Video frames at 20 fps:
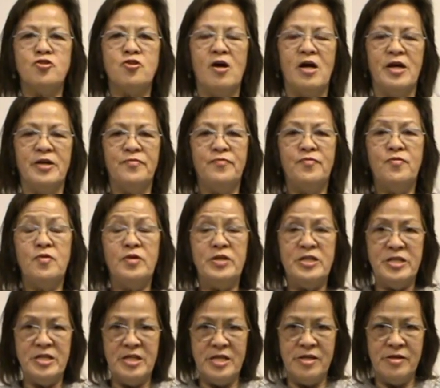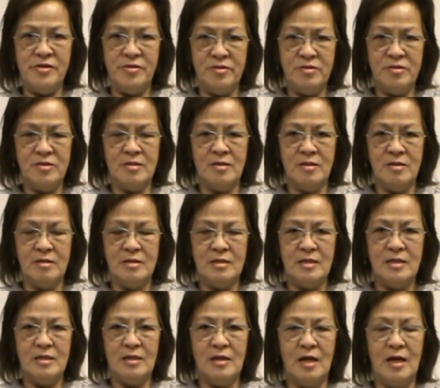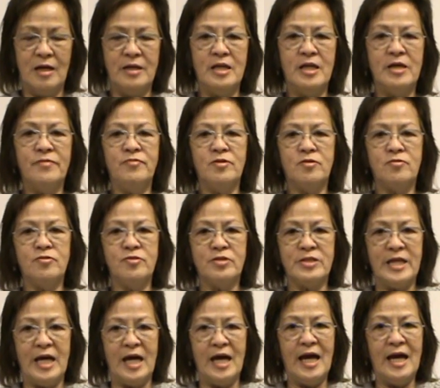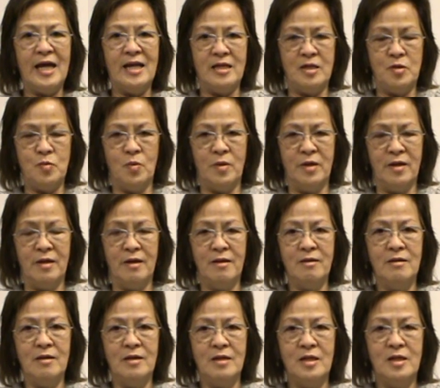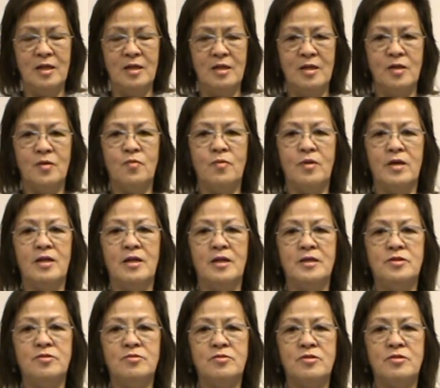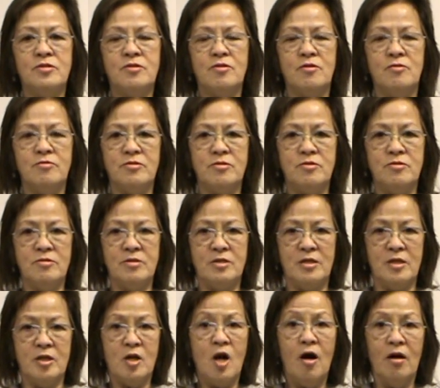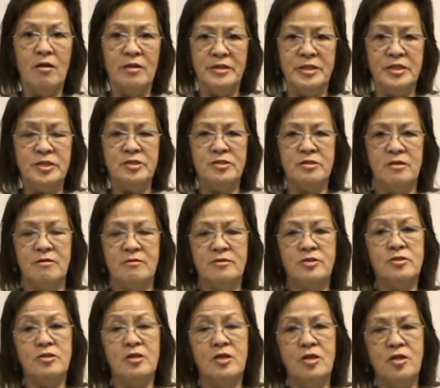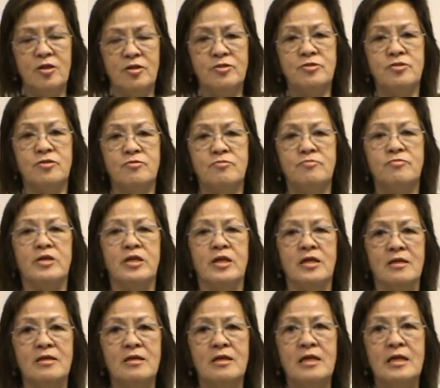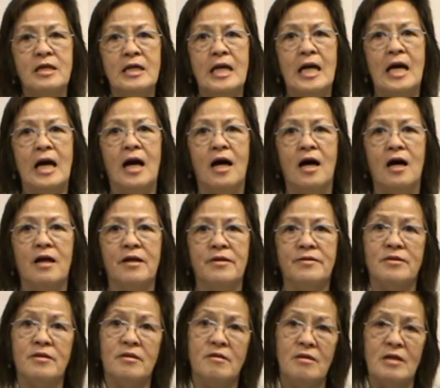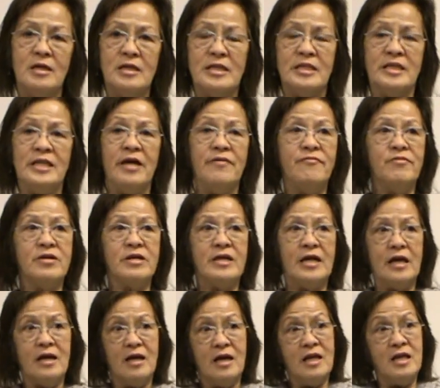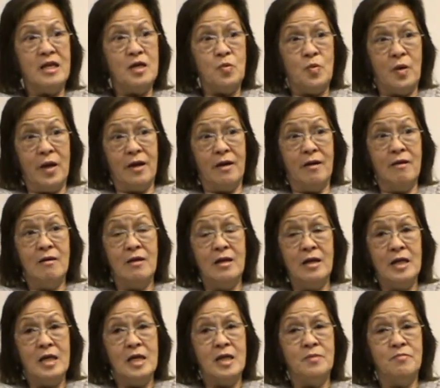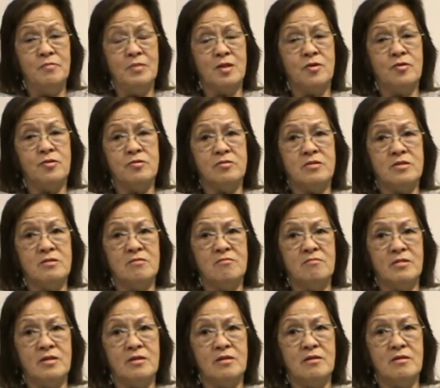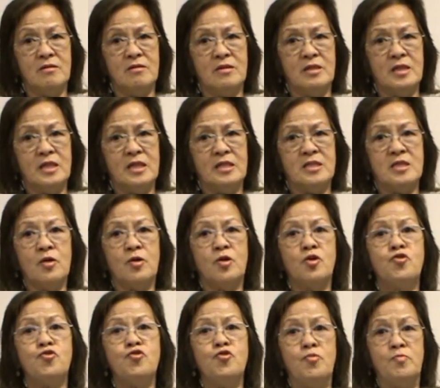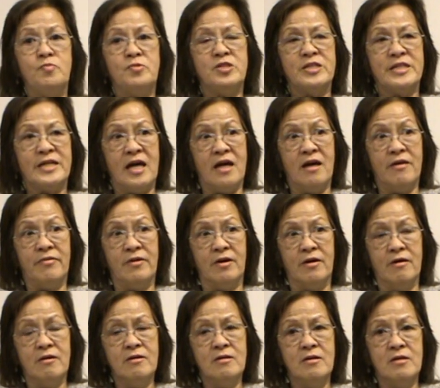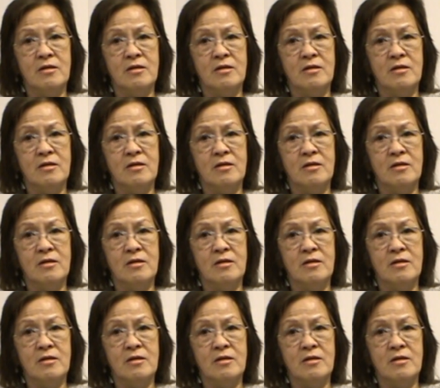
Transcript: trying for years and never could get anywhere. When I used to go to the college to learn to read and never get anywhere because is a group together.